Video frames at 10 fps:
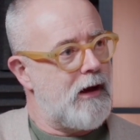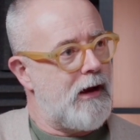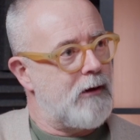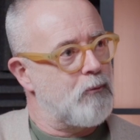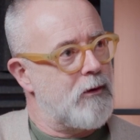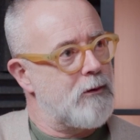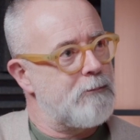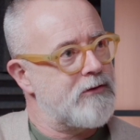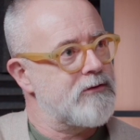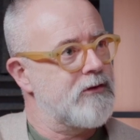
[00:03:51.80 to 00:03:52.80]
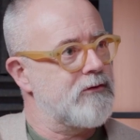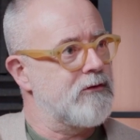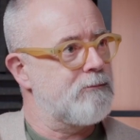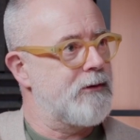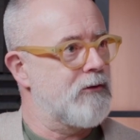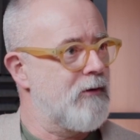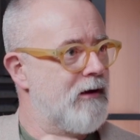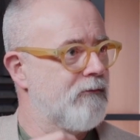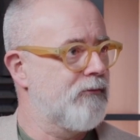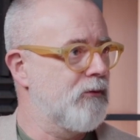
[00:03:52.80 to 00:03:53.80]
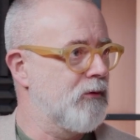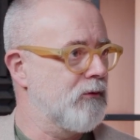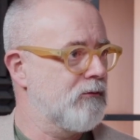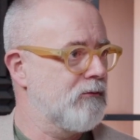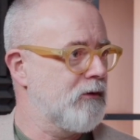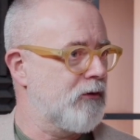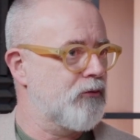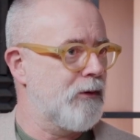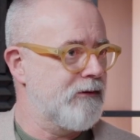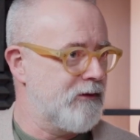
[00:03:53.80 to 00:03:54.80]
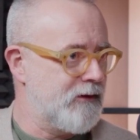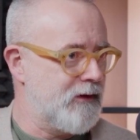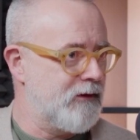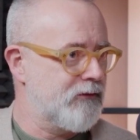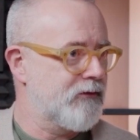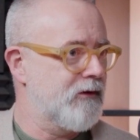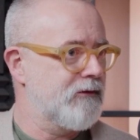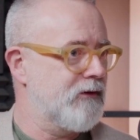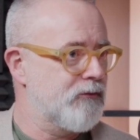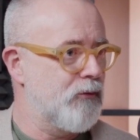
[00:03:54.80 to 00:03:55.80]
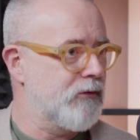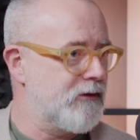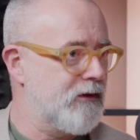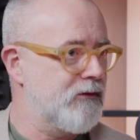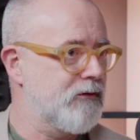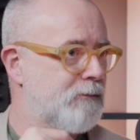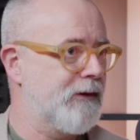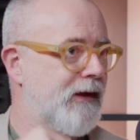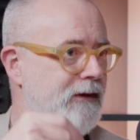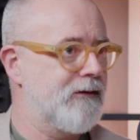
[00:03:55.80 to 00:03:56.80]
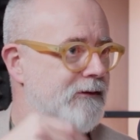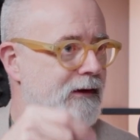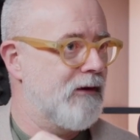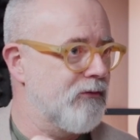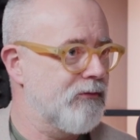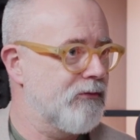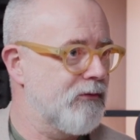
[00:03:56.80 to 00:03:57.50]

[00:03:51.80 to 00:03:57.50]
when a business has been around for 20 years, 30 years, 40 years, has been handed down,